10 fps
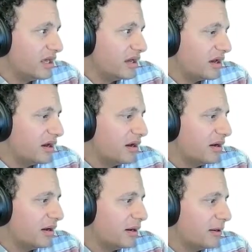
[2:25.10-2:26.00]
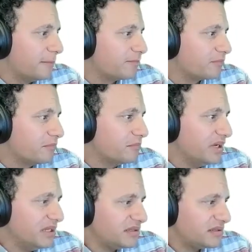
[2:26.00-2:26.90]
Um,
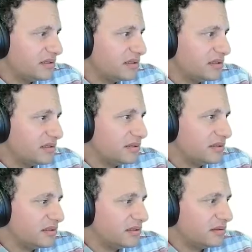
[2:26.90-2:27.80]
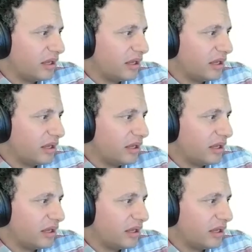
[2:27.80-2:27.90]
but uh,